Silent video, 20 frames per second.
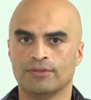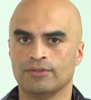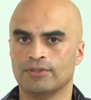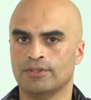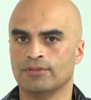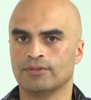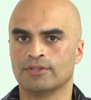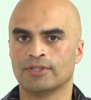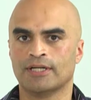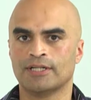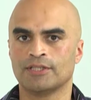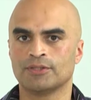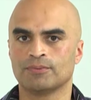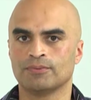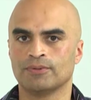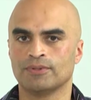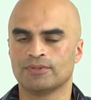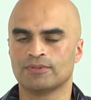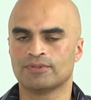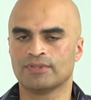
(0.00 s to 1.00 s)
you
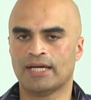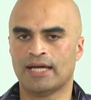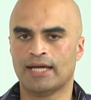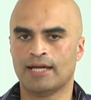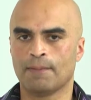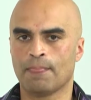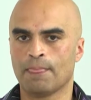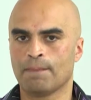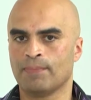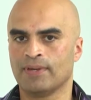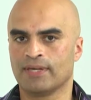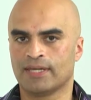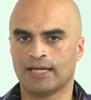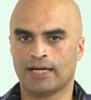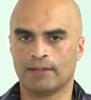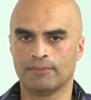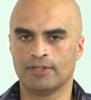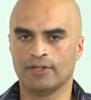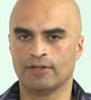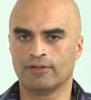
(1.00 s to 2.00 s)
guys would pick
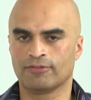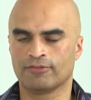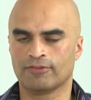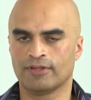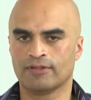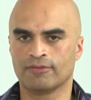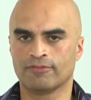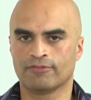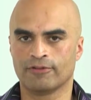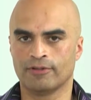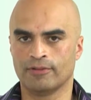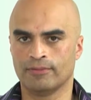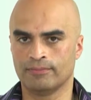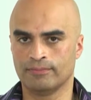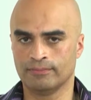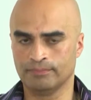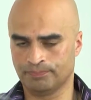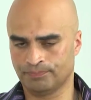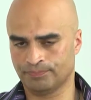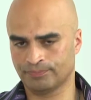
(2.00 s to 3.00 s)
up the offering
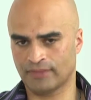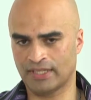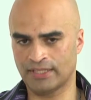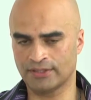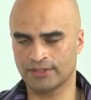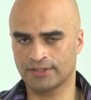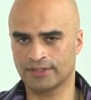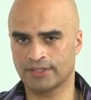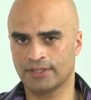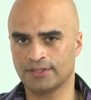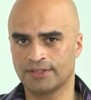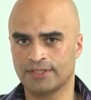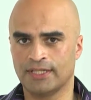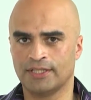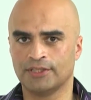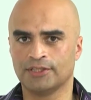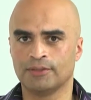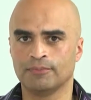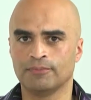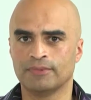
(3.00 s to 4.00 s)
from its
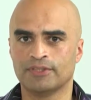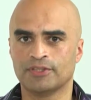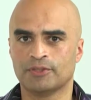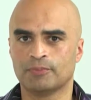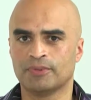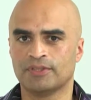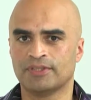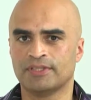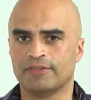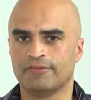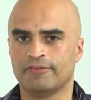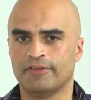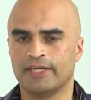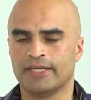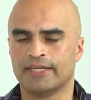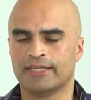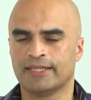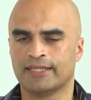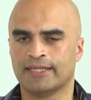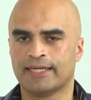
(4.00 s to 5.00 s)
association with a
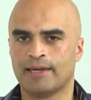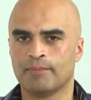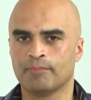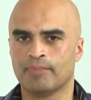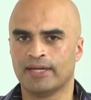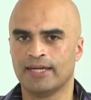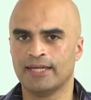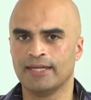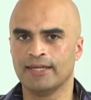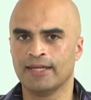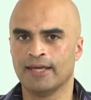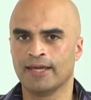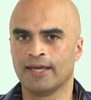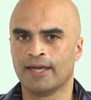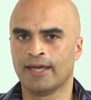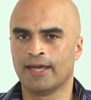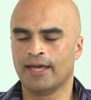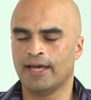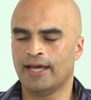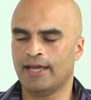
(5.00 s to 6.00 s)
specific campaign,
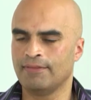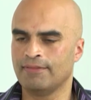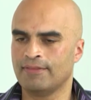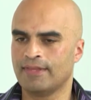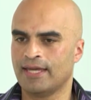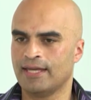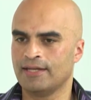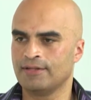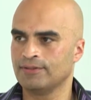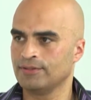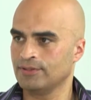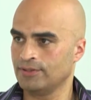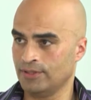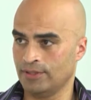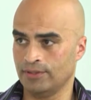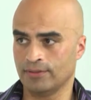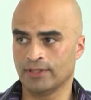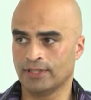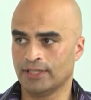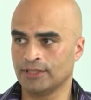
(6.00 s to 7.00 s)
and then
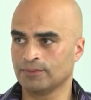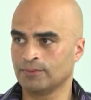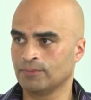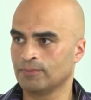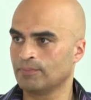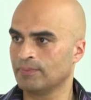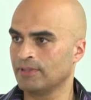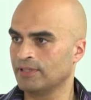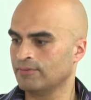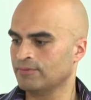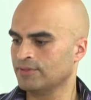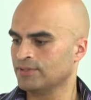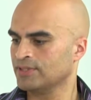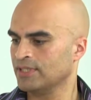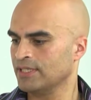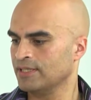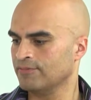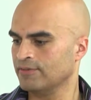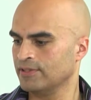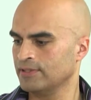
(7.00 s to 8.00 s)
you guys would be
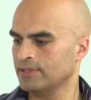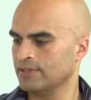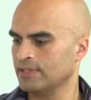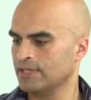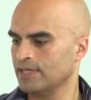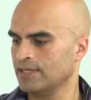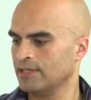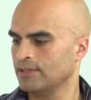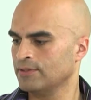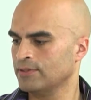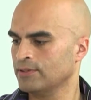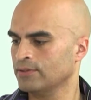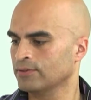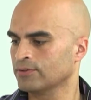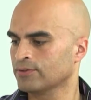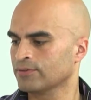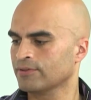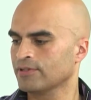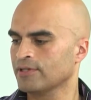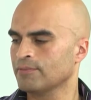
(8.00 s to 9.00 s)
receiving the
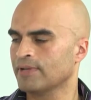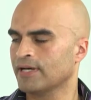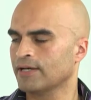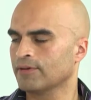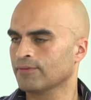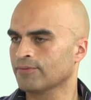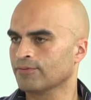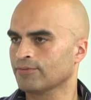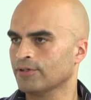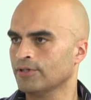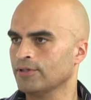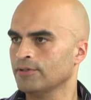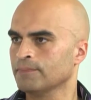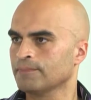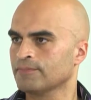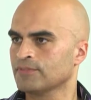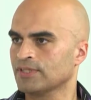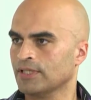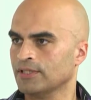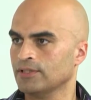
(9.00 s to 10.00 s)
order email through,
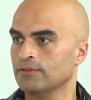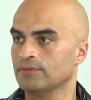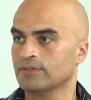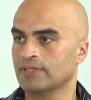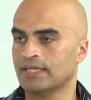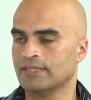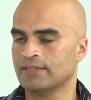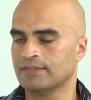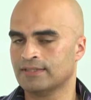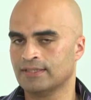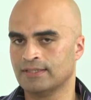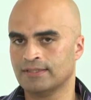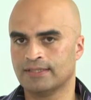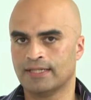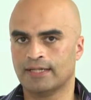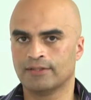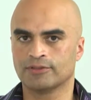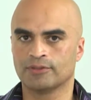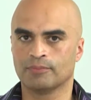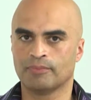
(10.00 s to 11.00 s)
so you'd get the
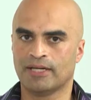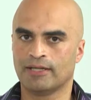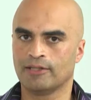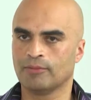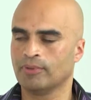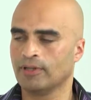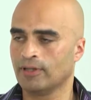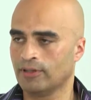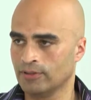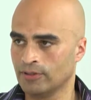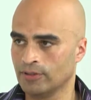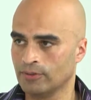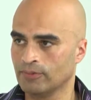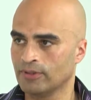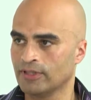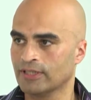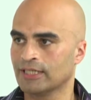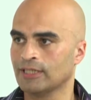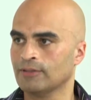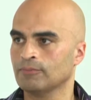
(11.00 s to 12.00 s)
details about the partner you're
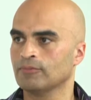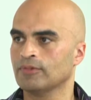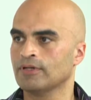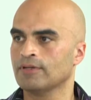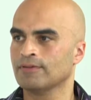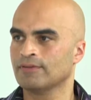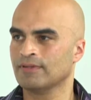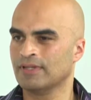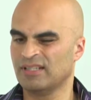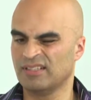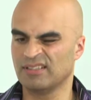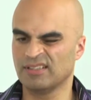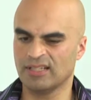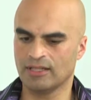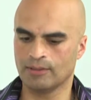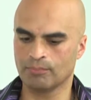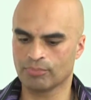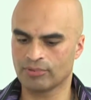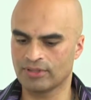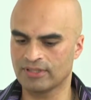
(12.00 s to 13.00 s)
working with and
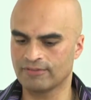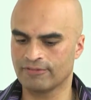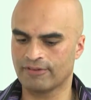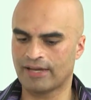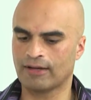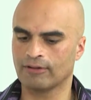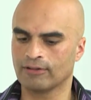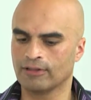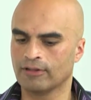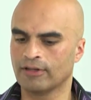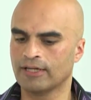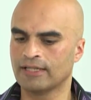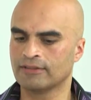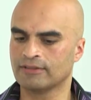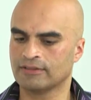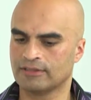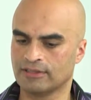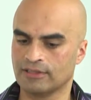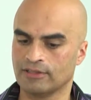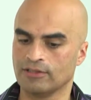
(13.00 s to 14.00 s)
a brief
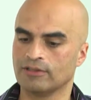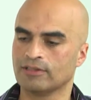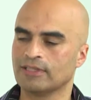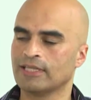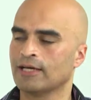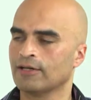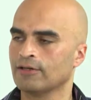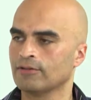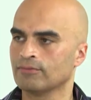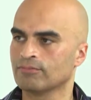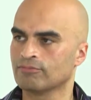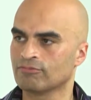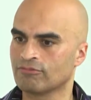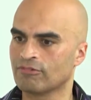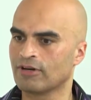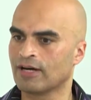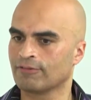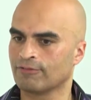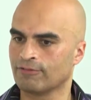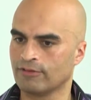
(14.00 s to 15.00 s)
outline, so you'd know
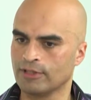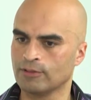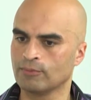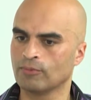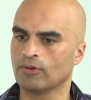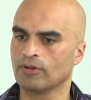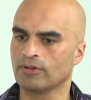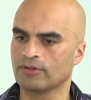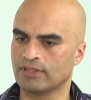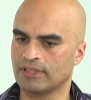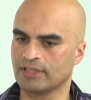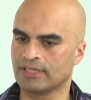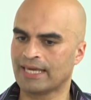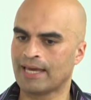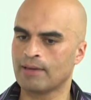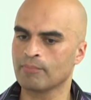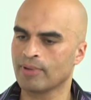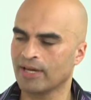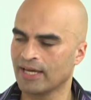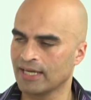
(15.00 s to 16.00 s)
roughly what the
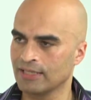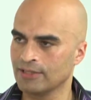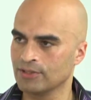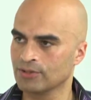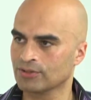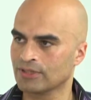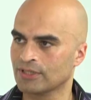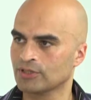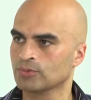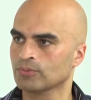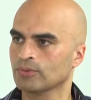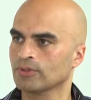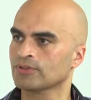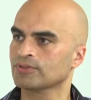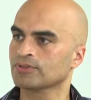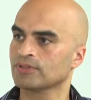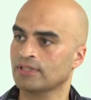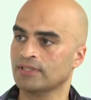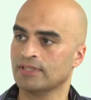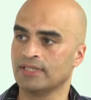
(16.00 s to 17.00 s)
campaign interest
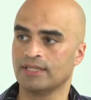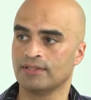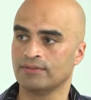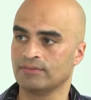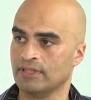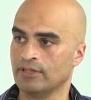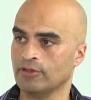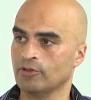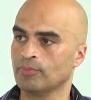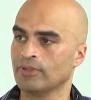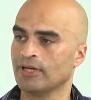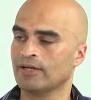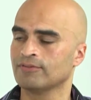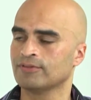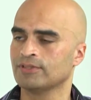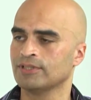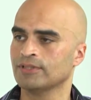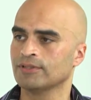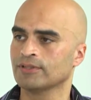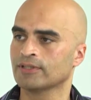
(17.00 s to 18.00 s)
was, and then it will be
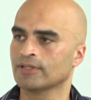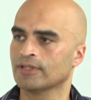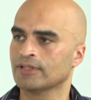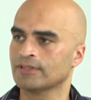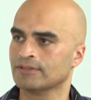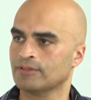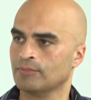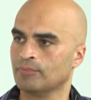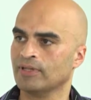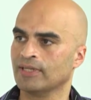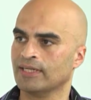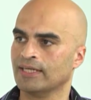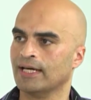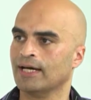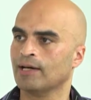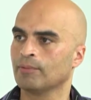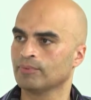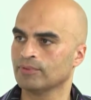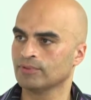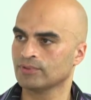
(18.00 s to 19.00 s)
over to you guys to pick it
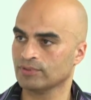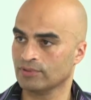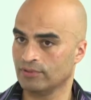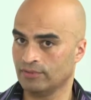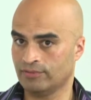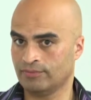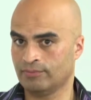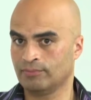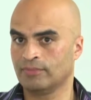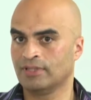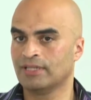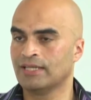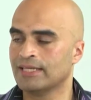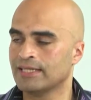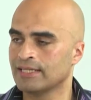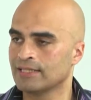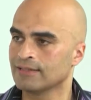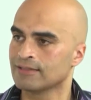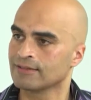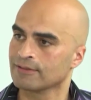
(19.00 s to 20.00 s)
up and sort of
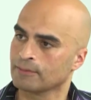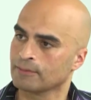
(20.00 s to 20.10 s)
lead.